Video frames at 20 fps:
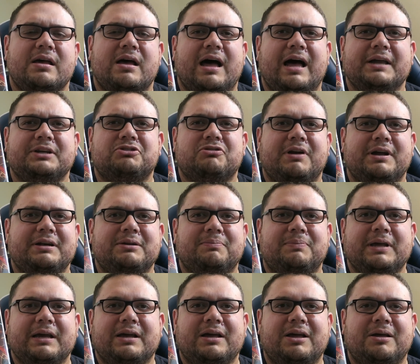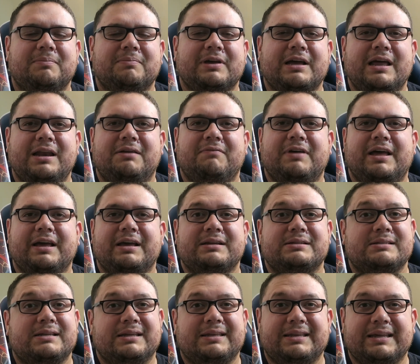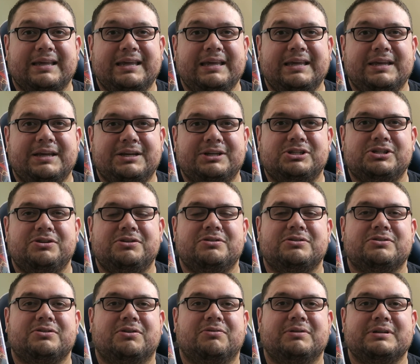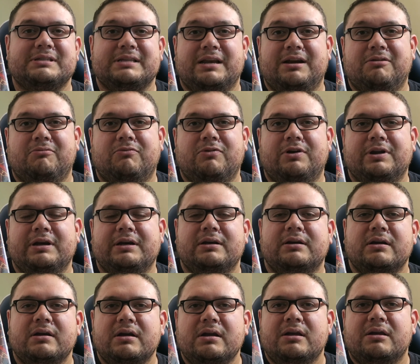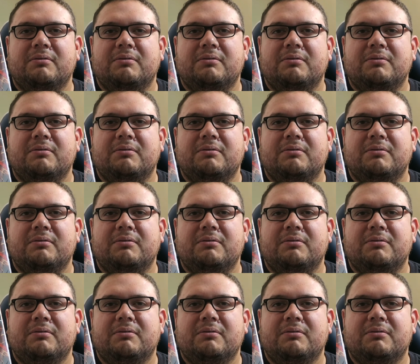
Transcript: I tried to pick up kind of, I guess, like the key issues or the ones that I wanted.